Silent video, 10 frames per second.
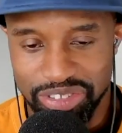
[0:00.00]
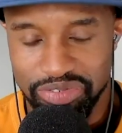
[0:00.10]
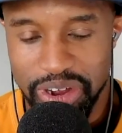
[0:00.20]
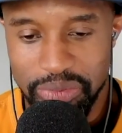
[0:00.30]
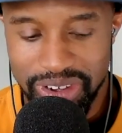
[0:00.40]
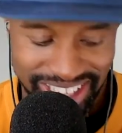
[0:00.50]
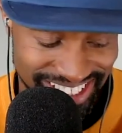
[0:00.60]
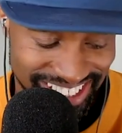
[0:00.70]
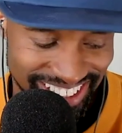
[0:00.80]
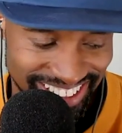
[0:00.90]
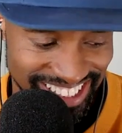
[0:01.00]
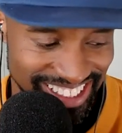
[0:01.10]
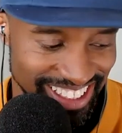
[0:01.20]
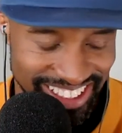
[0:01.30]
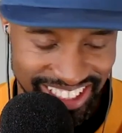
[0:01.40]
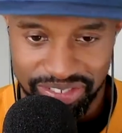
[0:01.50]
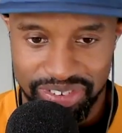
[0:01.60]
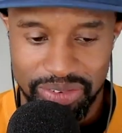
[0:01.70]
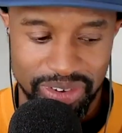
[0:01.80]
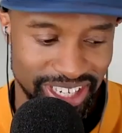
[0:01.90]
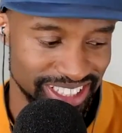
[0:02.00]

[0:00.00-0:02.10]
That's a fun one. That sounds like a fun one.